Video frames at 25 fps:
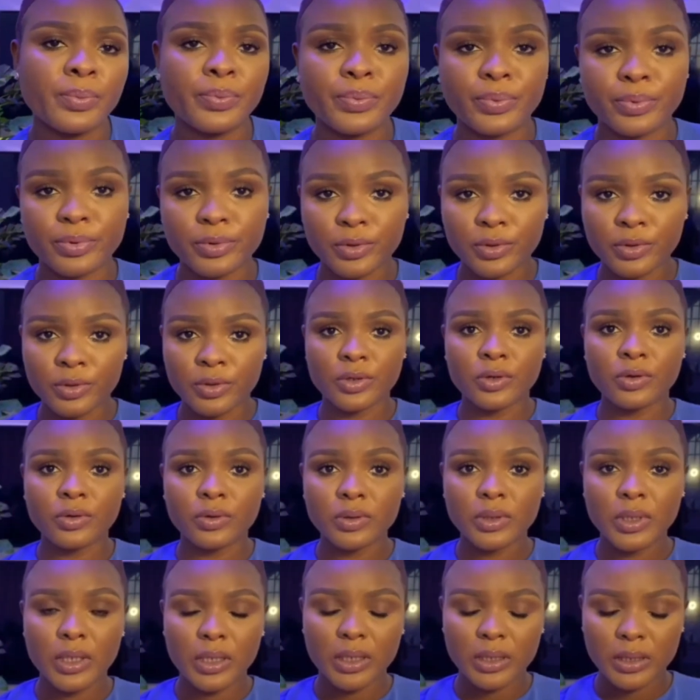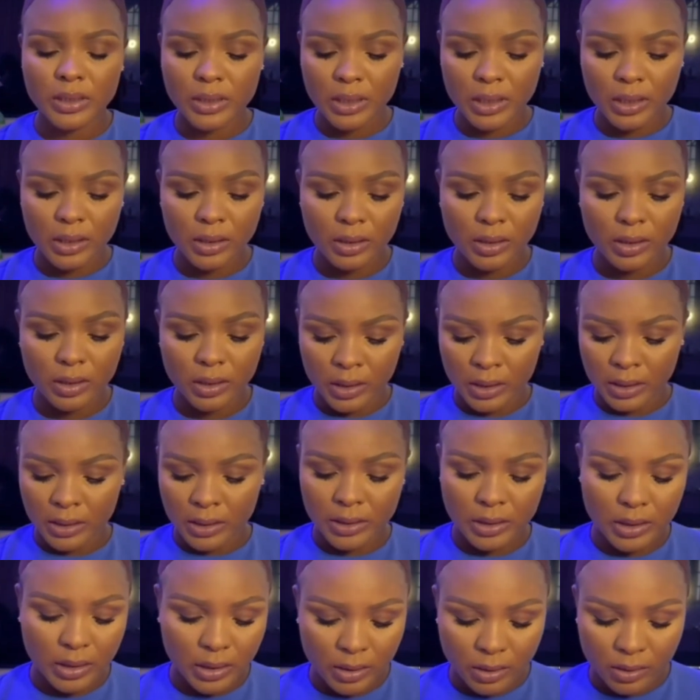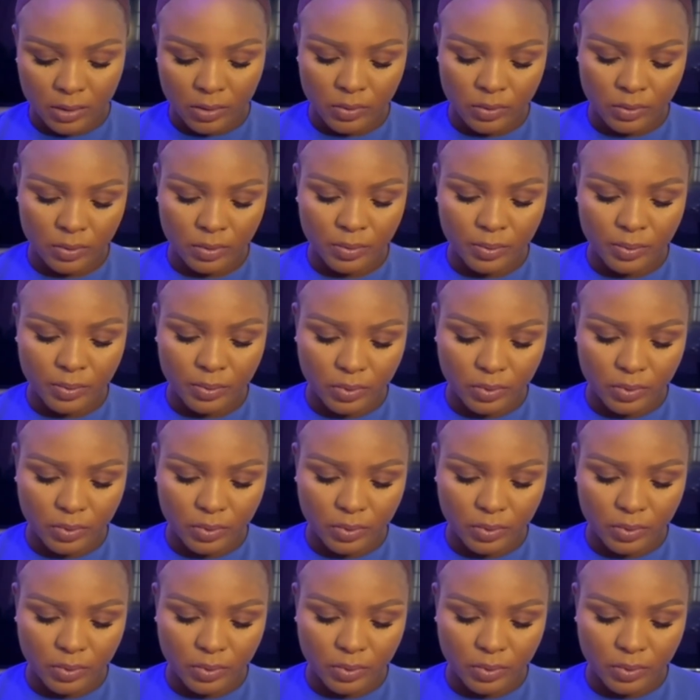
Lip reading: So it's called the Elise Claire glow up.